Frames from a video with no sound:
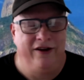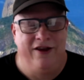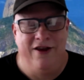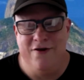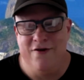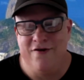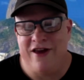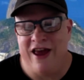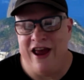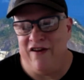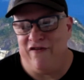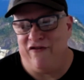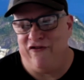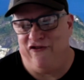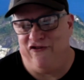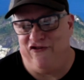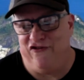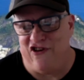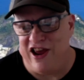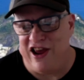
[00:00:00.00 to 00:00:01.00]
you can't
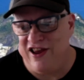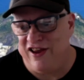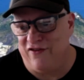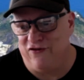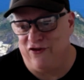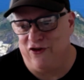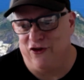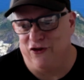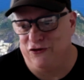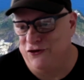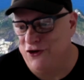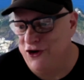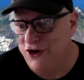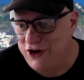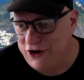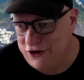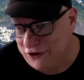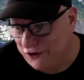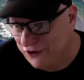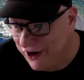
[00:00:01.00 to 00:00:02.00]
fake if you're funny
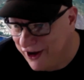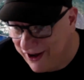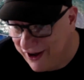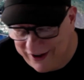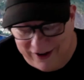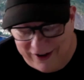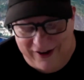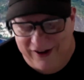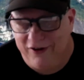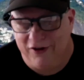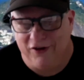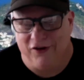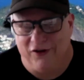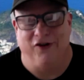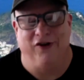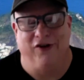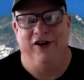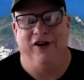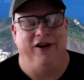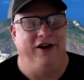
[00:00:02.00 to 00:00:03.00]
or not.
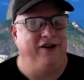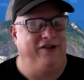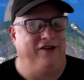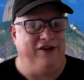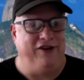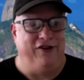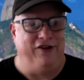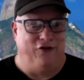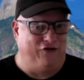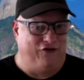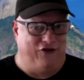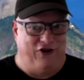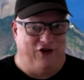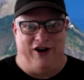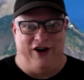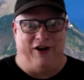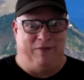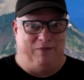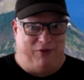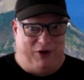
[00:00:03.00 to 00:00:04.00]
It's either
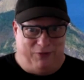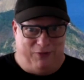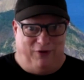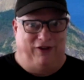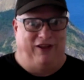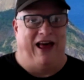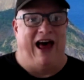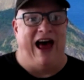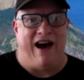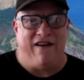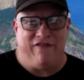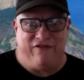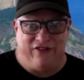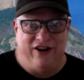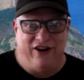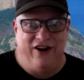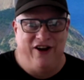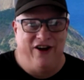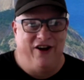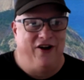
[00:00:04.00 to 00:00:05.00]
funny and people laugh
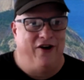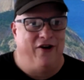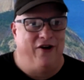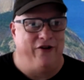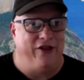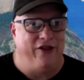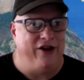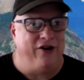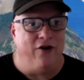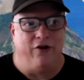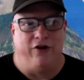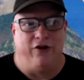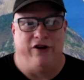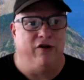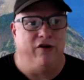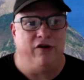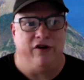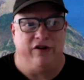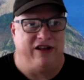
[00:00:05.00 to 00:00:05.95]
or they don't. You don't